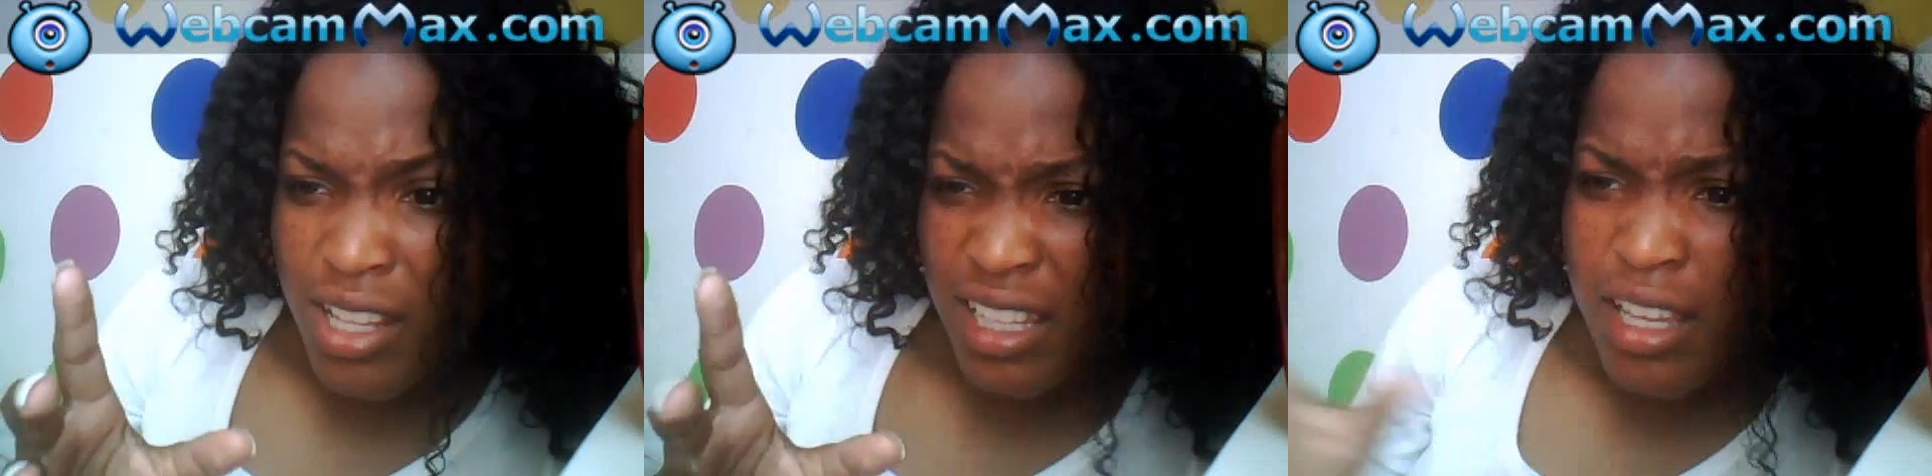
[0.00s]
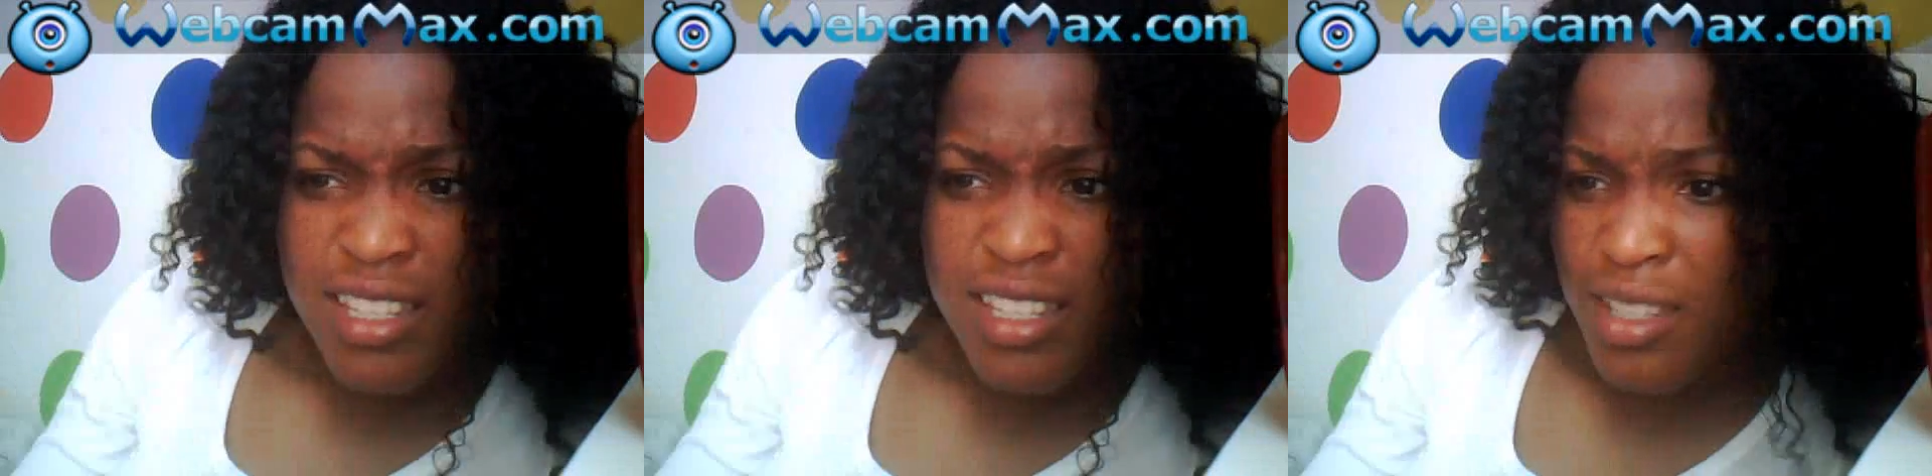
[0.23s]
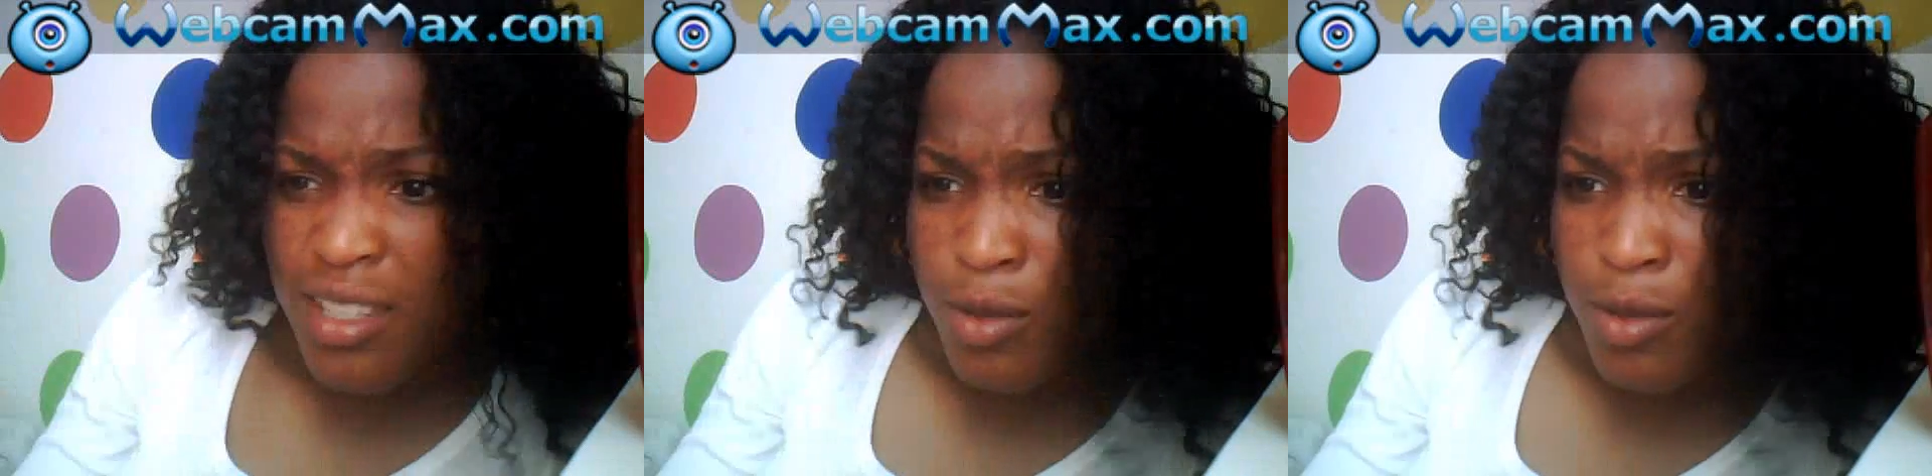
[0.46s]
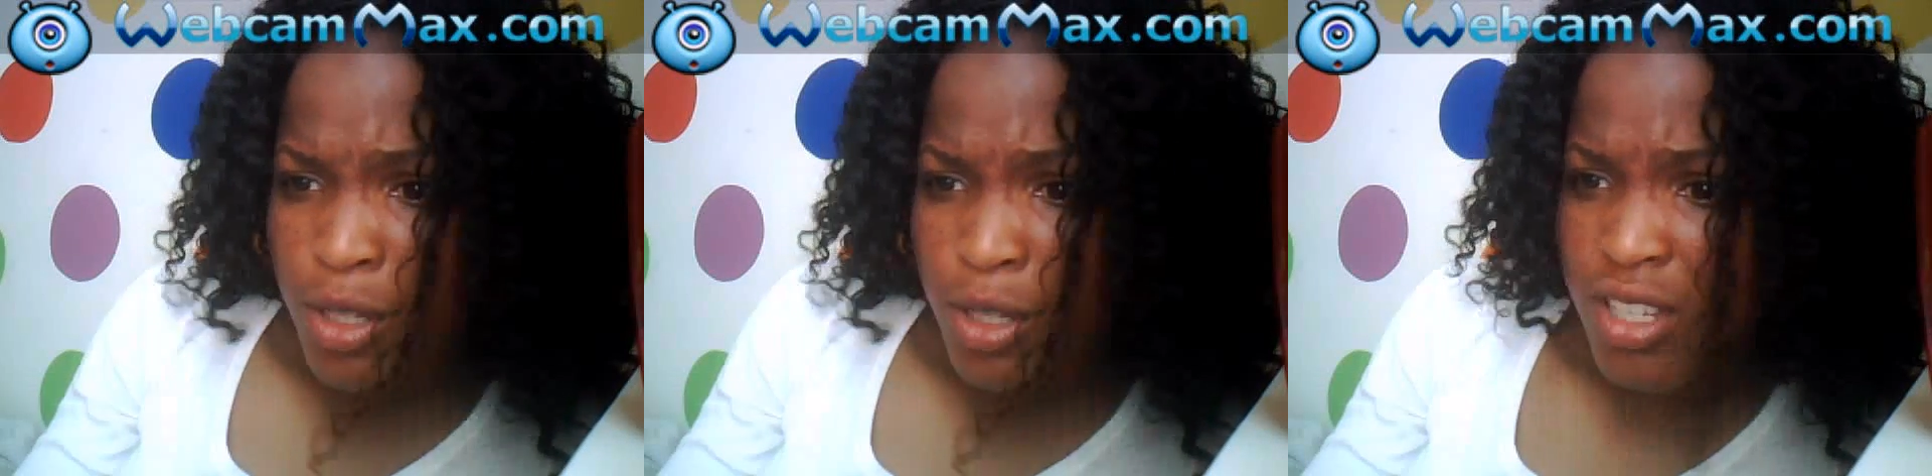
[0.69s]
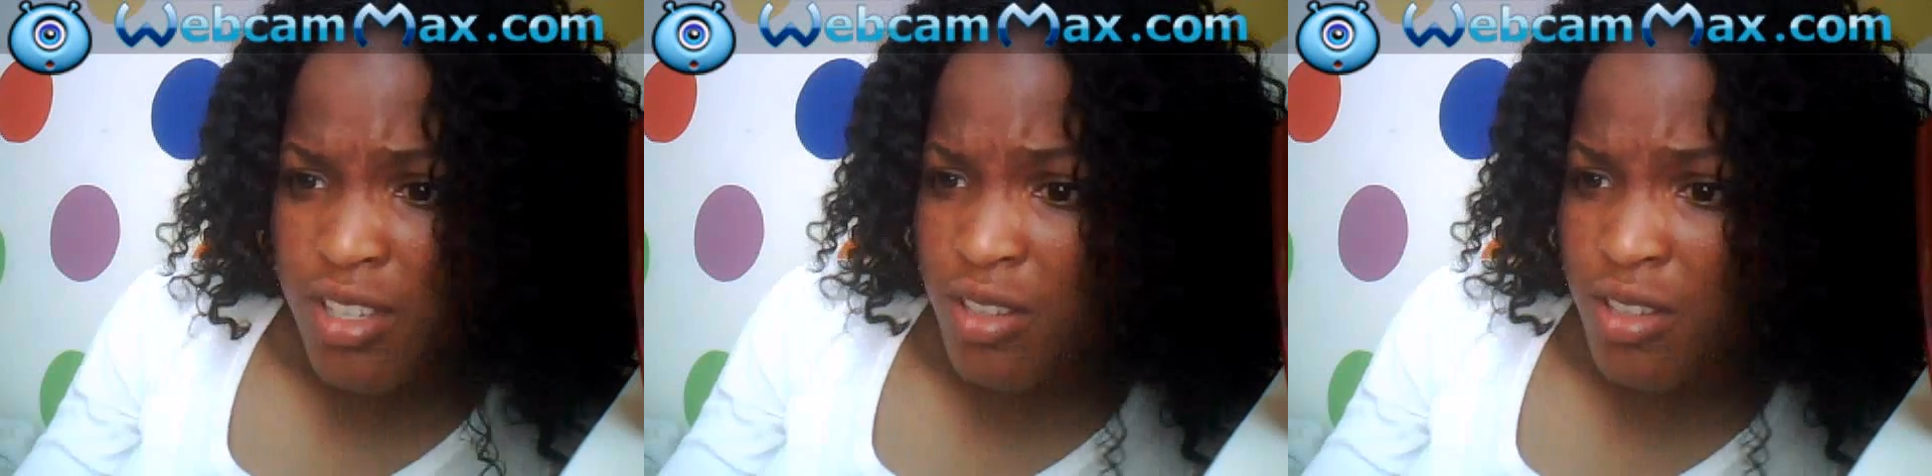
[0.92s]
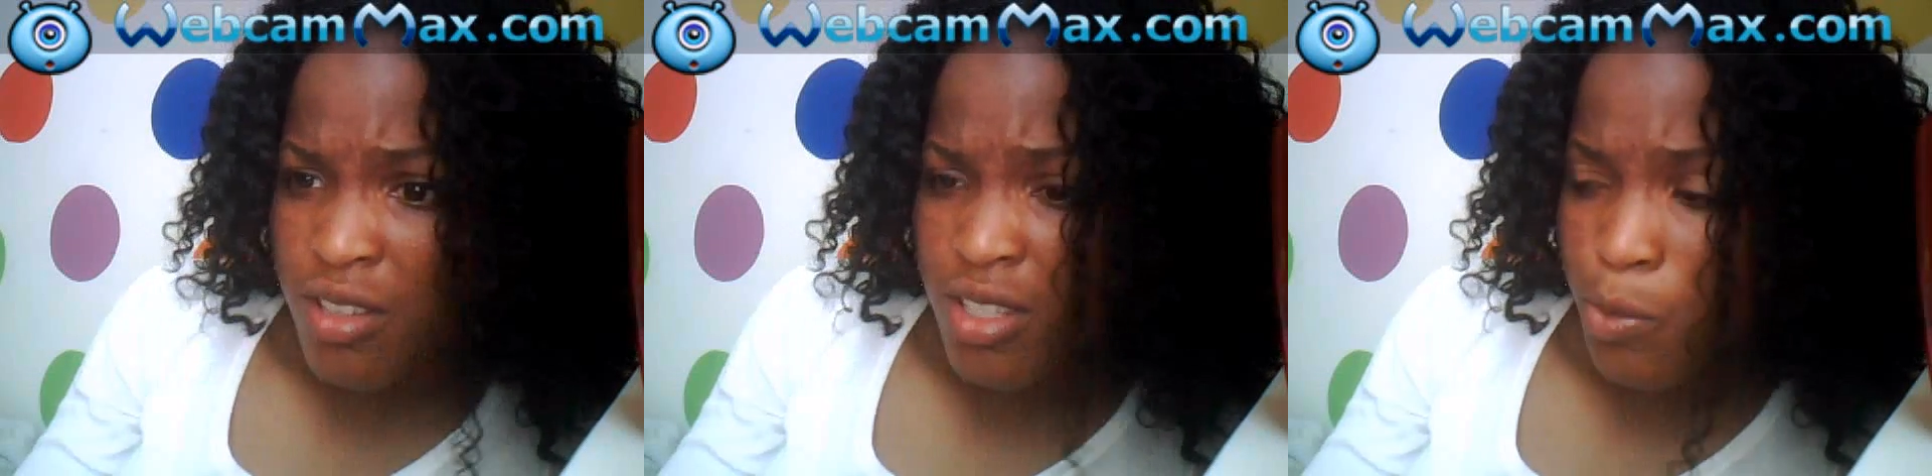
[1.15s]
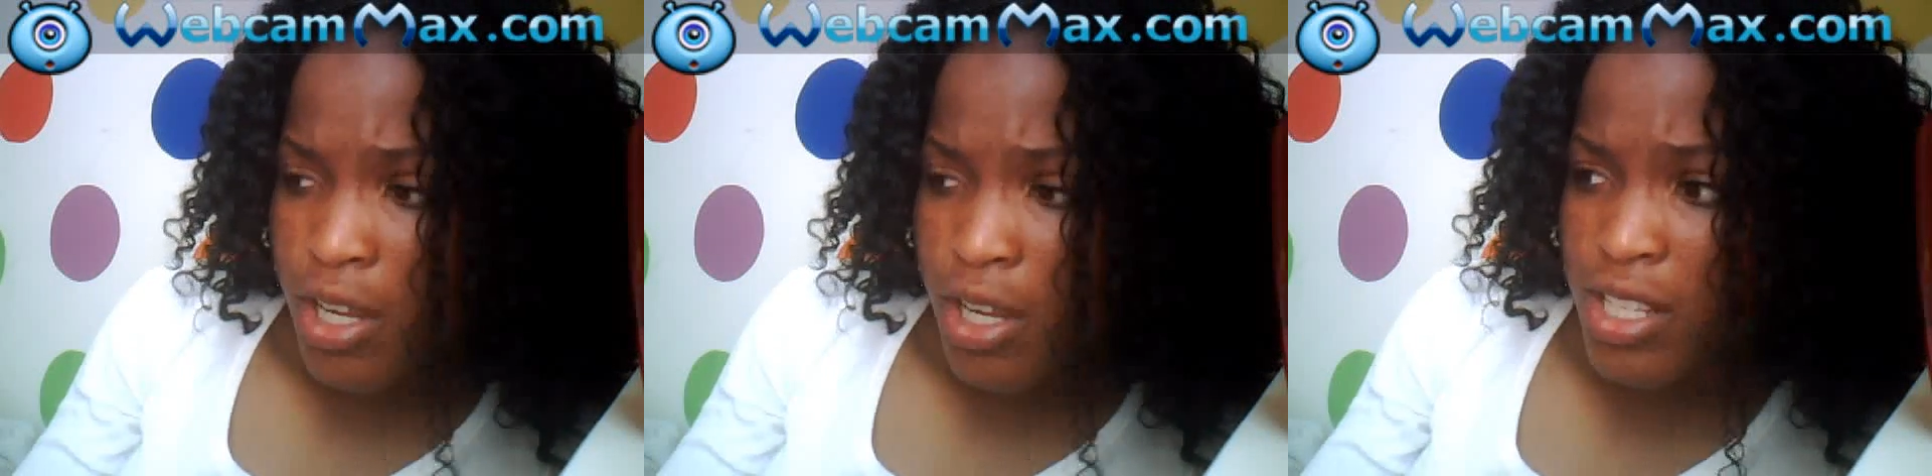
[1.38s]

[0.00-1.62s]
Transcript: because that seems much easier than spraying.